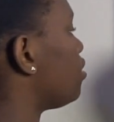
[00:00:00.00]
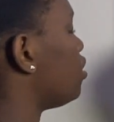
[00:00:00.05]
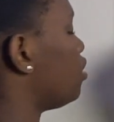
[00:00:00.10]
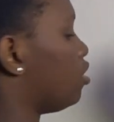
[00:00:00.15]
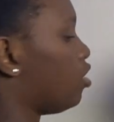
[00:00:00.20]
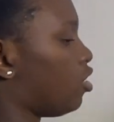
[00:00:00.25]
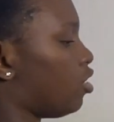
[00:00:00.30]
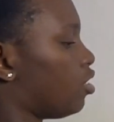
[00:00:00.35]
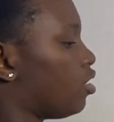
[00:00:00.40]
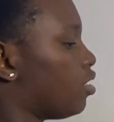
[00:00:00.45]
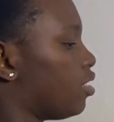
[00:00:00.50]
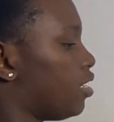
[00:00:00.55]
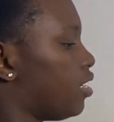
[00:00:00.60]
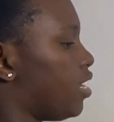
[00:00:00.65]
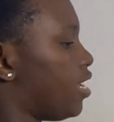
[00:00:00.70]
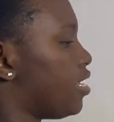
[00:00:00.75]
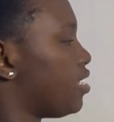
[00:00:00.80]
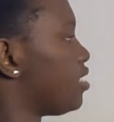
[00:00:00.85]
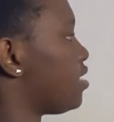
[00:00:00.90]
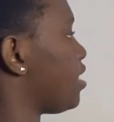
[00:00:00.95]
No,
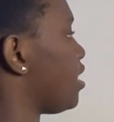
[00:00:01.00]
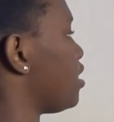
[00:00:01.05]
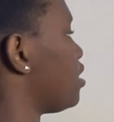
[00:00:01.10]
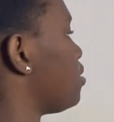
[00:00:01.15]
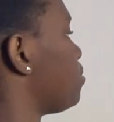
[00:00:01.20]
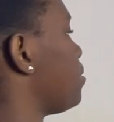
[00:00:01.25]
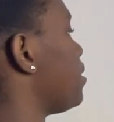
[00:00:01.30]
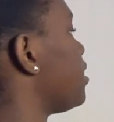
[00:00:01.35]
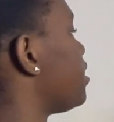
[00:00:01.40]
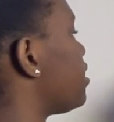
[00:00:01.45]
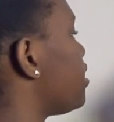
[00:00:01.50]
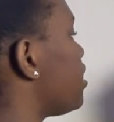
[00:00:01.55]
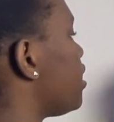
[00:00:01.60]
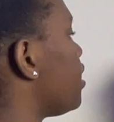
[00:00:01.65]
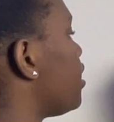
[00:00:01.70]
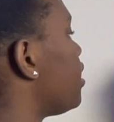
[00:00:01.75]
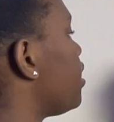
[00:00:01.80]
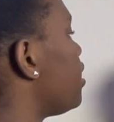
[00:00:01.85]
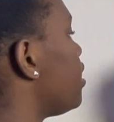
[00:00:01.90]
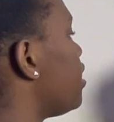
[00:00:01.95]
let's start with
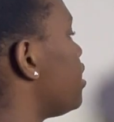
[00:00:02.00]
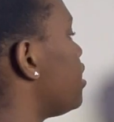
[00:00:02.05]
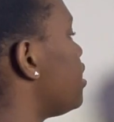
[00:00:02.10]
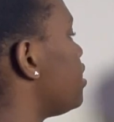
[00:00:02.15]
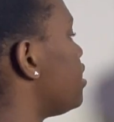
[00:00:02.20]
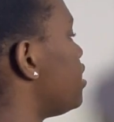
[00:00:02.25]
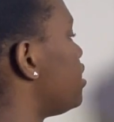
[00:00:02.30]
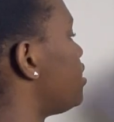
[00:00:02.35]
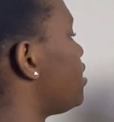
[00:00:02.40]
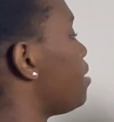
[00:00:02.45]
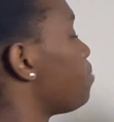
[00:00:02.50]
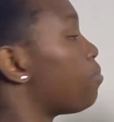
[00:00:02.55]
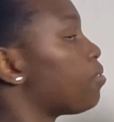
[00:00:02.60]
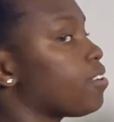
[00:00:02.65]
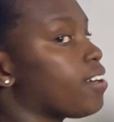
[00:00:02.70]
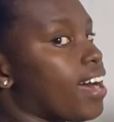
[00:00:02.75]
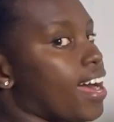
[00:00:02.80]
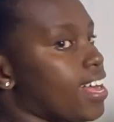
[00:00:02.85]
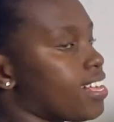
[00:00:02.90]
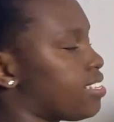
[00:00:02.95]
this table
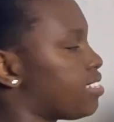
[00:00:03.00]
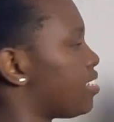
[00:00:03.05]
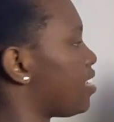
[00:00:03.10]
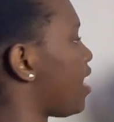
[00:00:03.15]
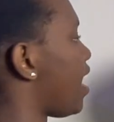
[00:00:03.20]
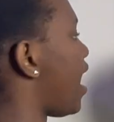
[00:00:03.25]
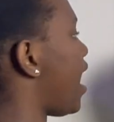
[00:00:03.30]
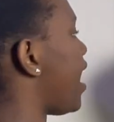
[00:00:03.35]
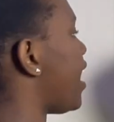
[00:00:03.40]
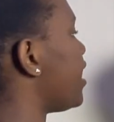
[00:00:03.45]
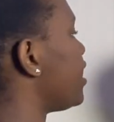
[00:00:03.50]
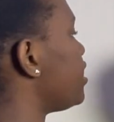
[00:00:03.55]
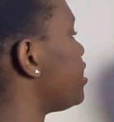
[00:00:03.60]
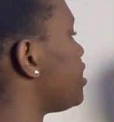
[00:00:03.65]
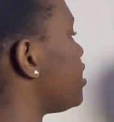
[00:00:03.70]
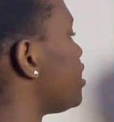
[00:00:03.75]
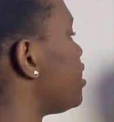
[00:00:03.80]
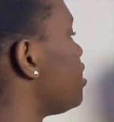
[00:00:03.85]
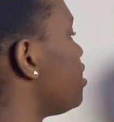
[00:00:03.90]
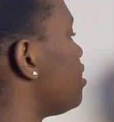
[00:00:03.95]
has
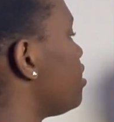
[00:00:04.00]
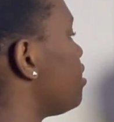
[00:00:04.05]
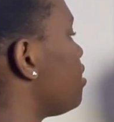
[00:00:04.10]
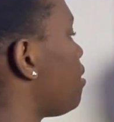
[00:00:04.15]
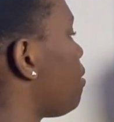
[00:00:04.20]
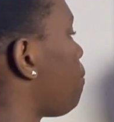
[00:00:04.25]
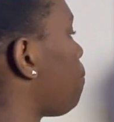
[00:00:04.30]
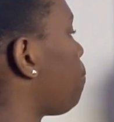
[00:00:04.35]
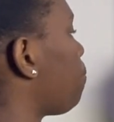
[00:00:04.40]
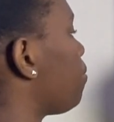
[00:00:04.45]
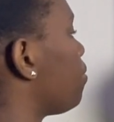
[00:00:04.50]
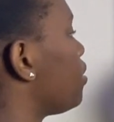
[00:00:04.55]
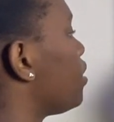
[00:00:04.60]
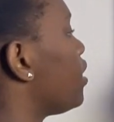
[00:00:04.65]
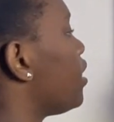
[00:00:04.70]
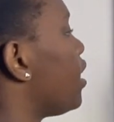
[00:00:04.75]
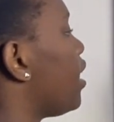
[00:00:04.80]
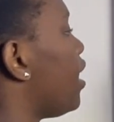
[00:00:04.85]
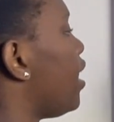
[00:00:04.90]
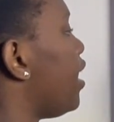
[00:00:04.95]
ID
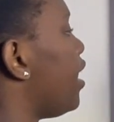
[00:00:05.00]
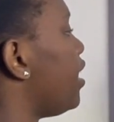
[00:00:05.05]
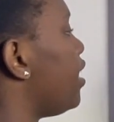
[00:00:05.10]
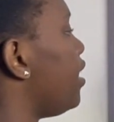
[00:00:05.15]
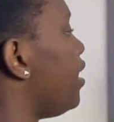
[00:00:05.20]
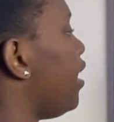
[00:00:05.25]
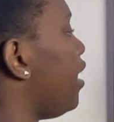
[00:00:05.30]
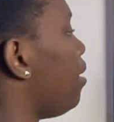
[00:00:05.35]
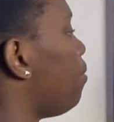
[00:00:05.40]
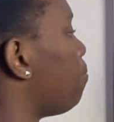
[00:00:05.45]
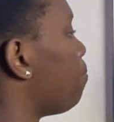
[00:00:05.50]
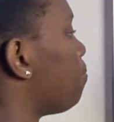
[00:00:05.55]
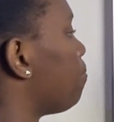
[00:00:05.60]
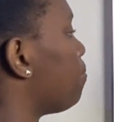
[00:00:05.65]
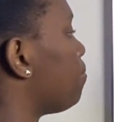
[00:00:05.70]
and name.